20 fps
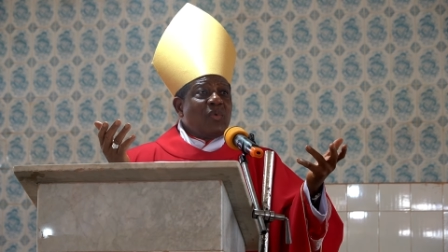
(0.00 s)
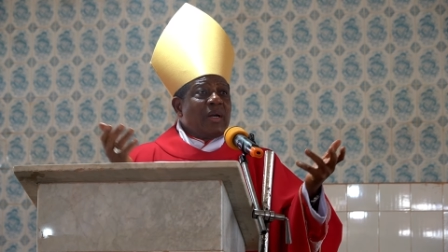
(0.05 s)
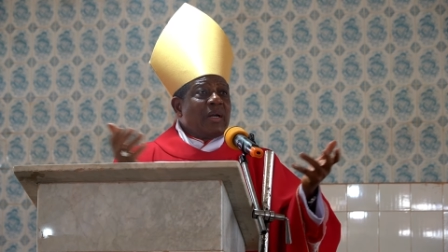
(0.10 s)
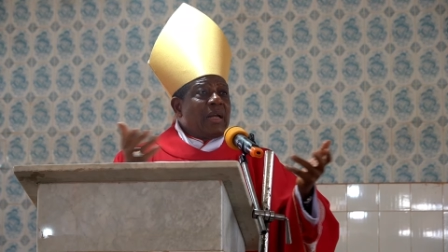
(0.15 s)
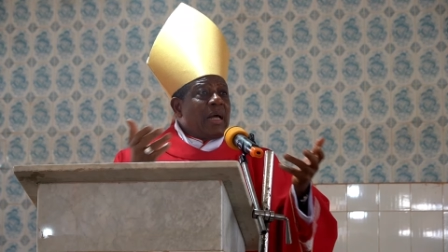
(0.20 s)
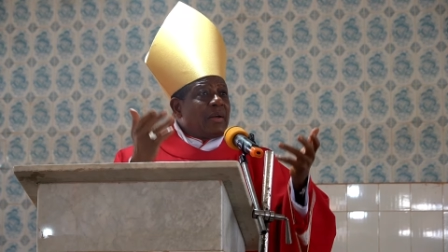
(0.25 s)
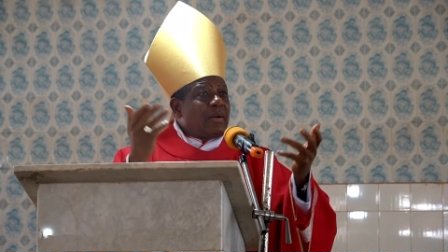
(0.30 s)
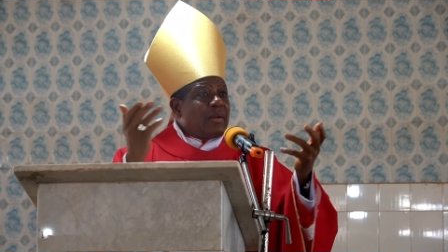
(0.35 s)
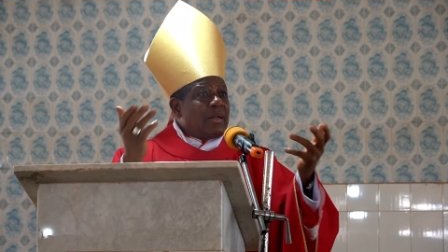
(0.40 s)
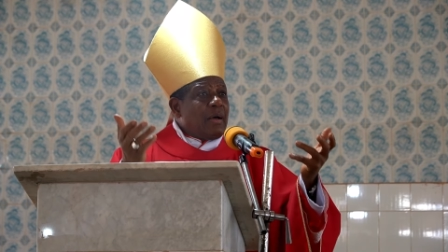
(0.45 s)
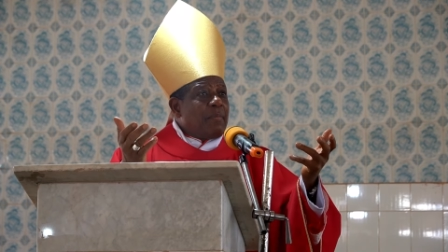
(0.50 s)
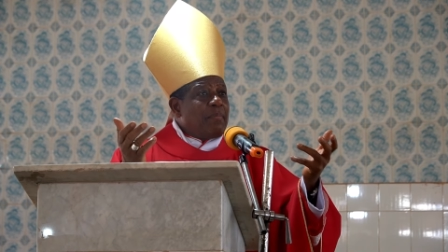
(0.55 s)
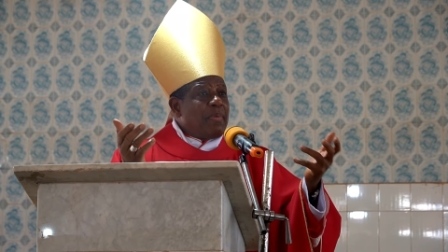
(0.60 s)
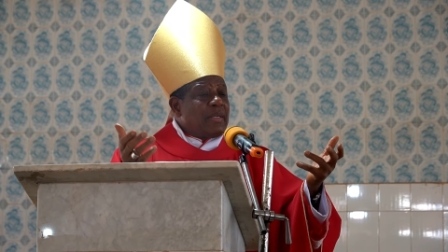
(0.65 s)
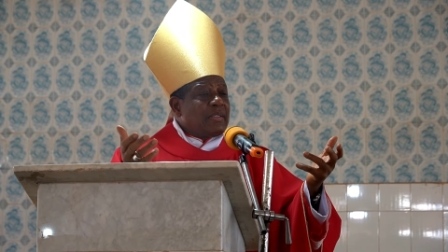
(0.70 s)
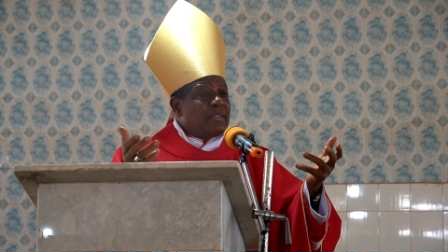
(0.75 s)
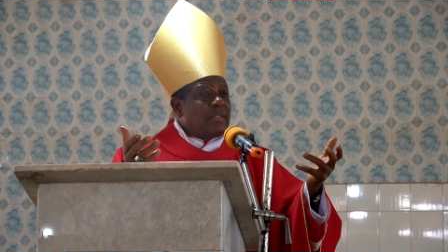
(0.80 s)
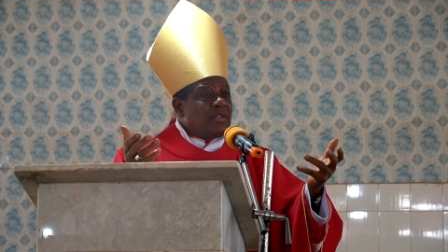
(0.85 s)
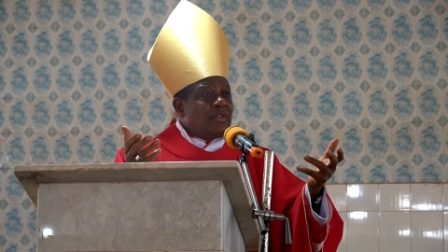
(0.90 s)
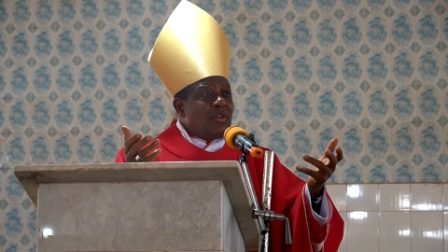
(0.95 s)
when another
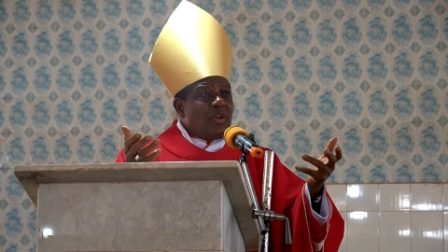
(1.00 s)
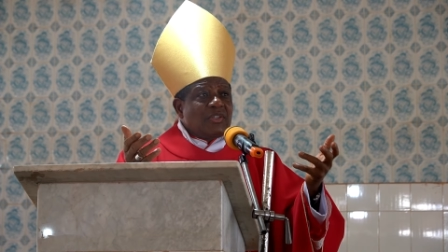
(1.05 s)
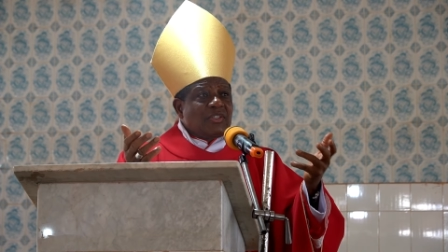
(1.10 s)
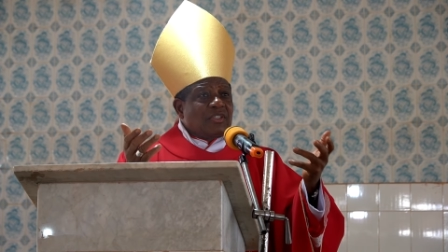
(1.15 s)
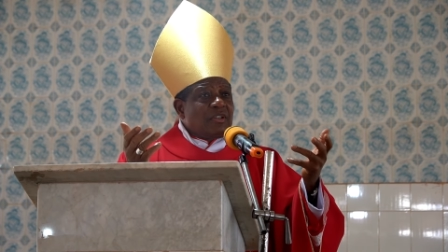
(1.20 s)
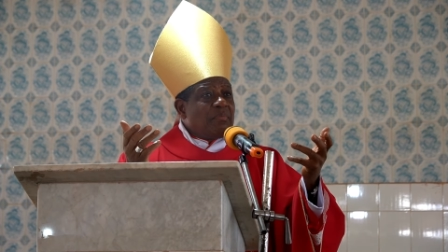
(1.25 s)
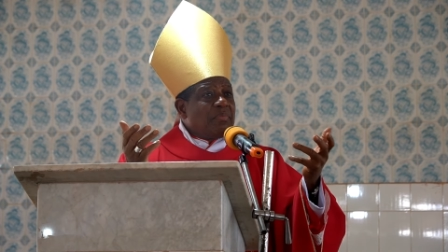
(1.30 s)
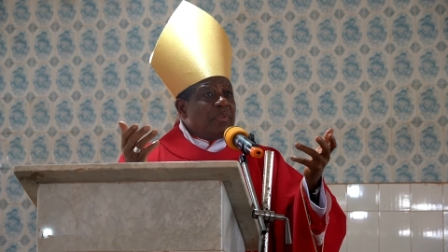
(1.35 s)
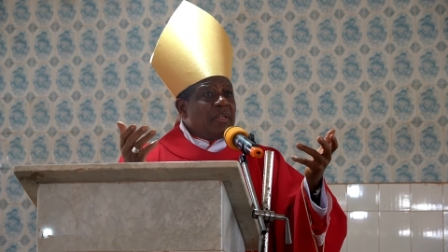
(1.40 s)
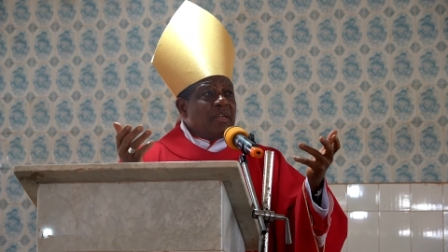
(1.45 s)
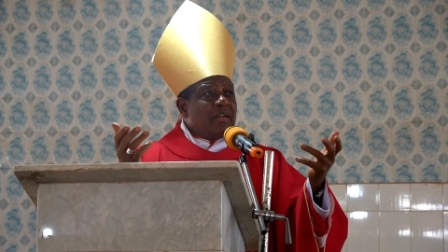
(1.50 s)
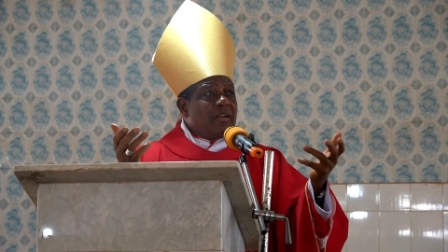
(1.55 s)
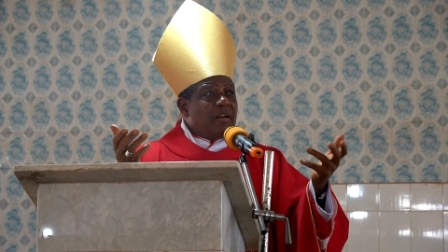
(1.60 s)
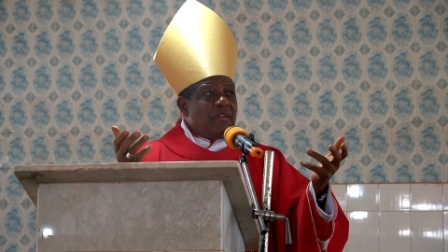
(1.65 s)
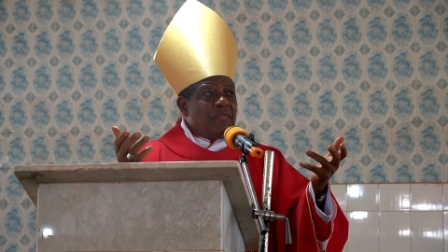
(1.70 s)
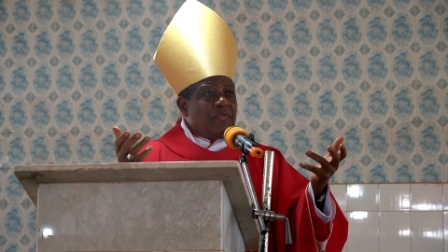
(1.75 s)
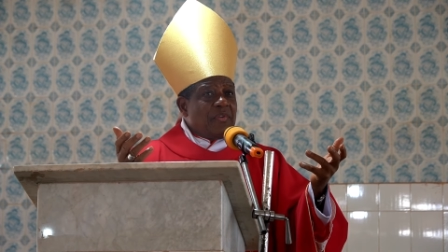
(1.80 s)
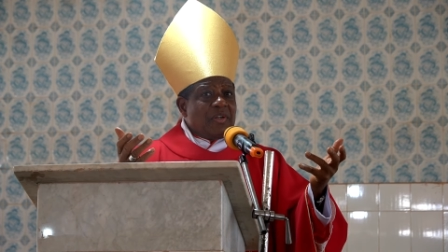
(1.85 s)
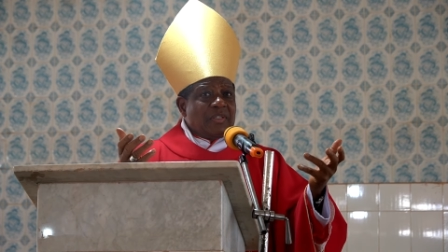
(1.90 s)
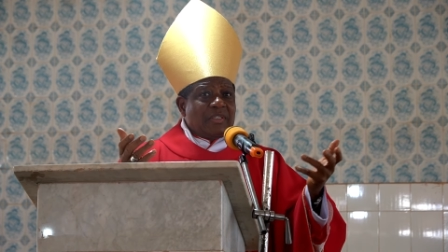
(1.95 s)
person does something
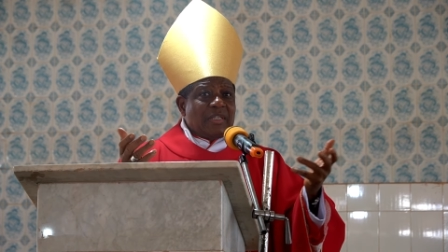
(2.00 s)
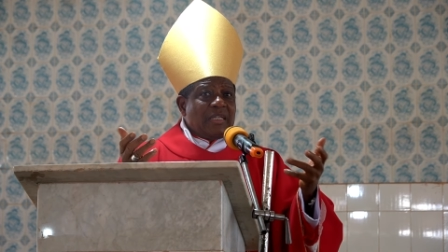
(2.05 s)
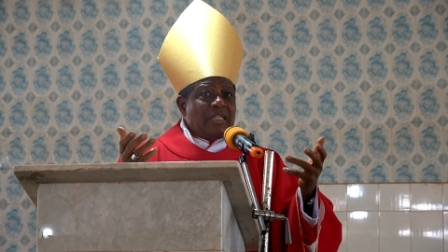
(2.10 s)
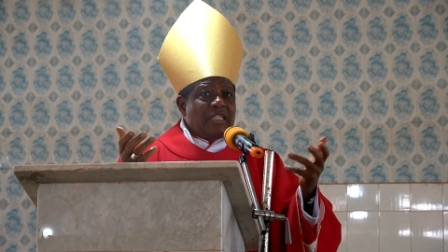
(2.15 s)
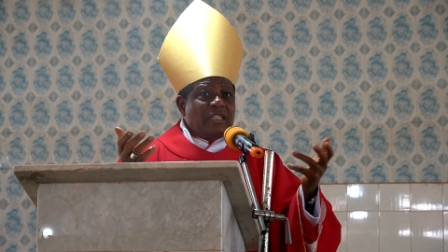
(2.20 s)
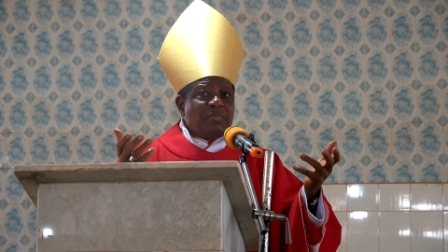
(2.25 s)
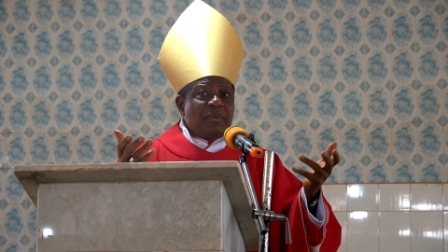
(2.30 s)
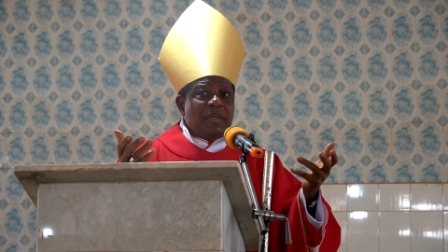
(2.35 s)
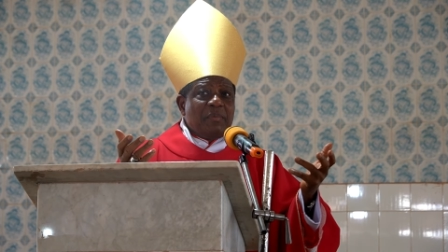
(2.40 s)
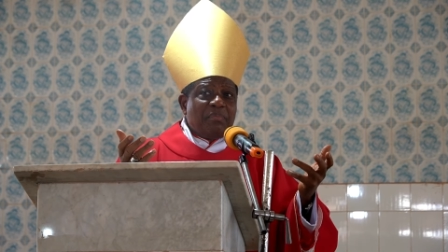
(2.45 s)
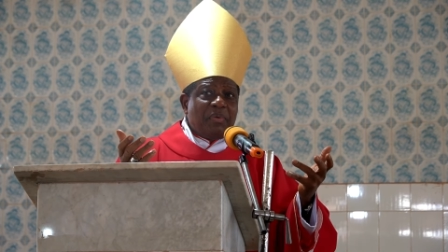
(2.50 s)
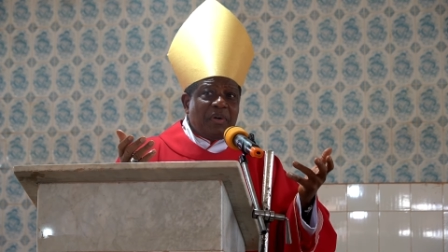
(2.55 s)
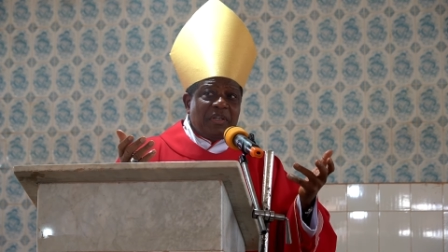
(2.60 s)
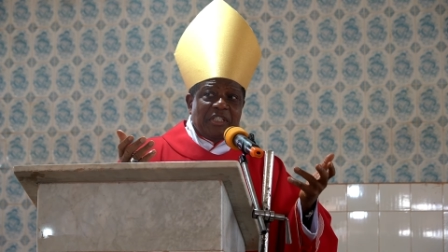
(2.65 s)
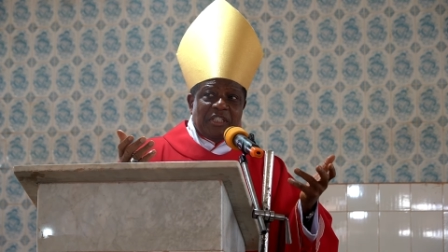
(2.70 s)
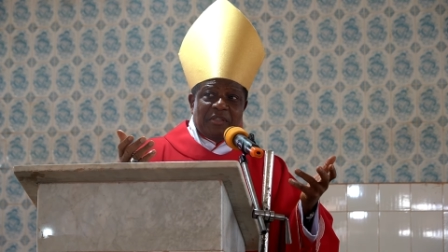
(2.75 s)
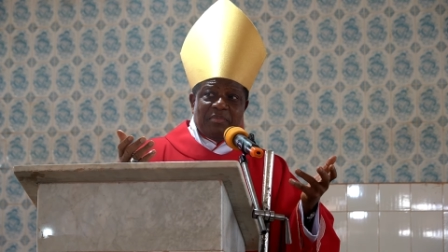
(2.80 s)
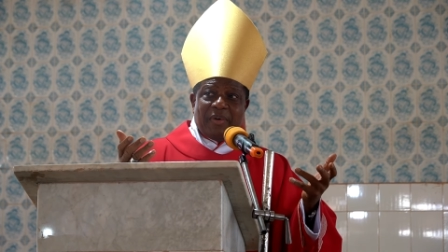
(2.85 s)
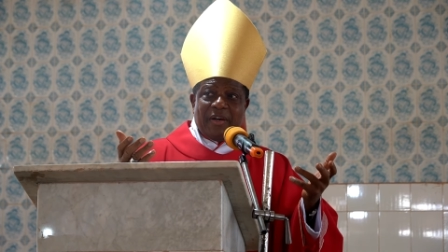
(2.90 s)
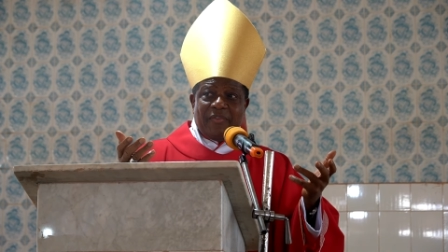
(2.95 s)
grievous and is being
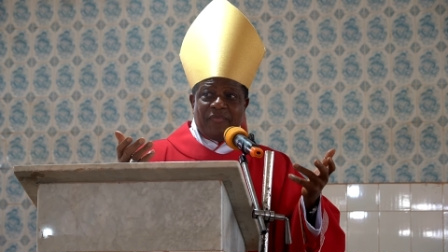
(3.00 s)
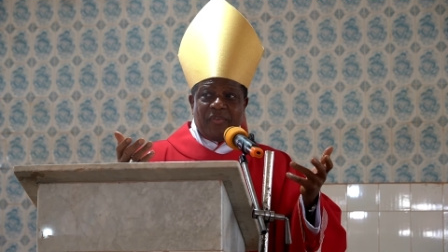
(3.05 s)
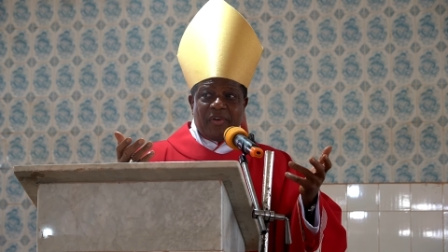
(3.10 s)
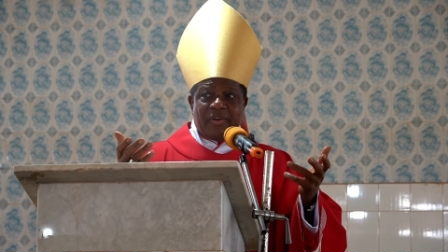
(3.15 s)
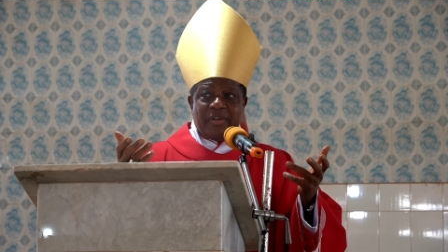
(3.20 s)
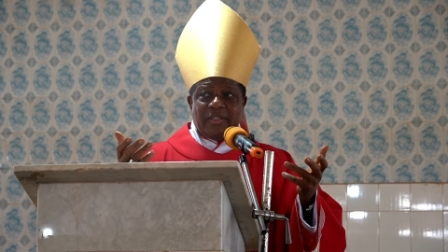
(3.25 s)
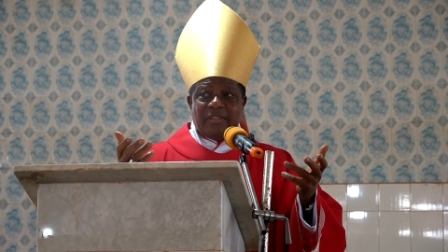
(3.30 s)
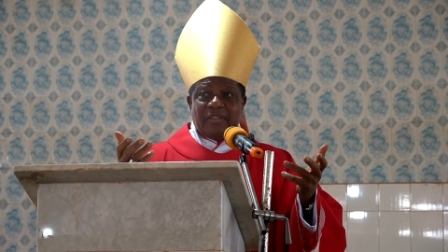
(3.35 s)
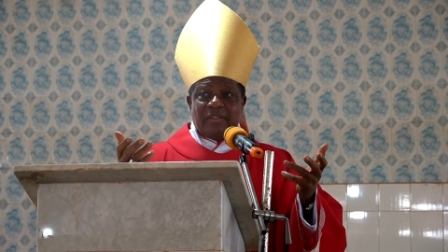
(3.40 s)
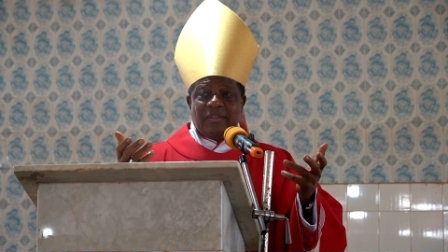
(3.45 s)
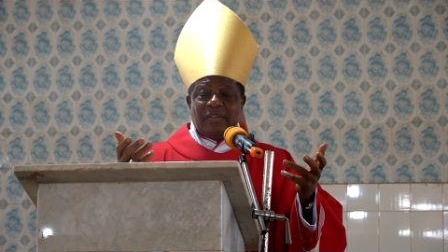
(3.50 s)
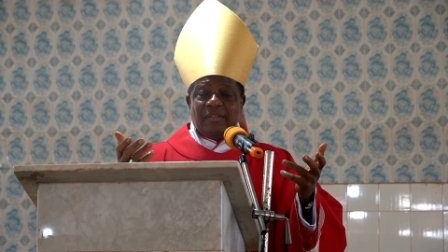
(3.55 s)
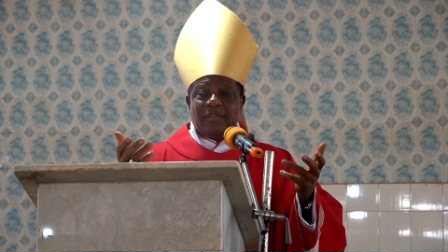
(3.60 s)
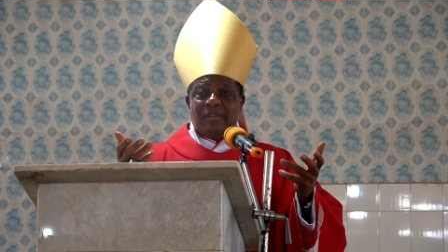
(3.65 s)
punished for it.